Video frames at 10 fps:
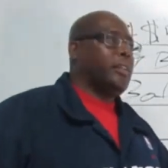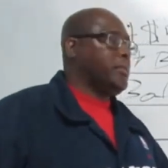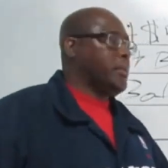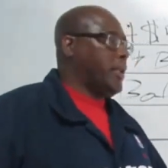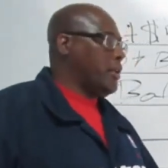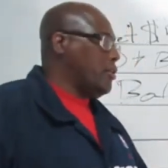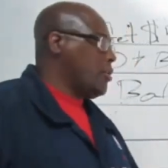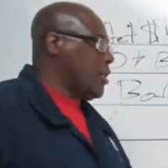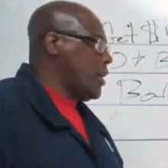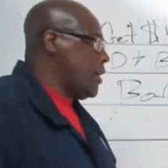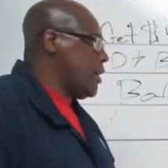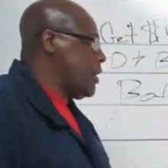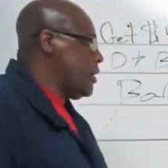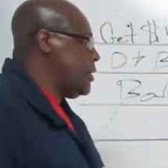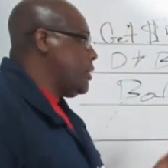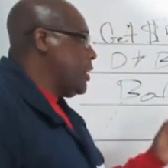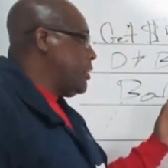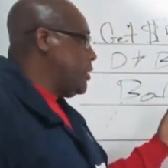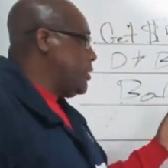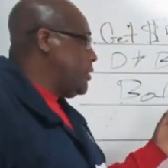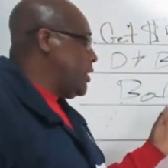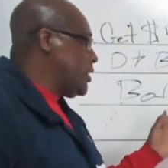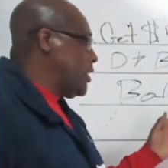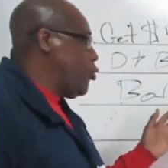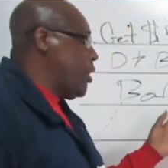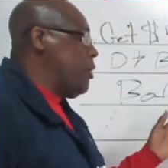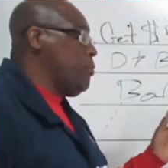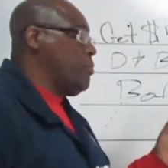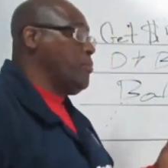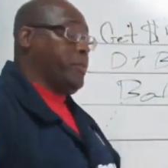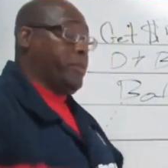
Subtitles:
I'm like, okay. And they said, well,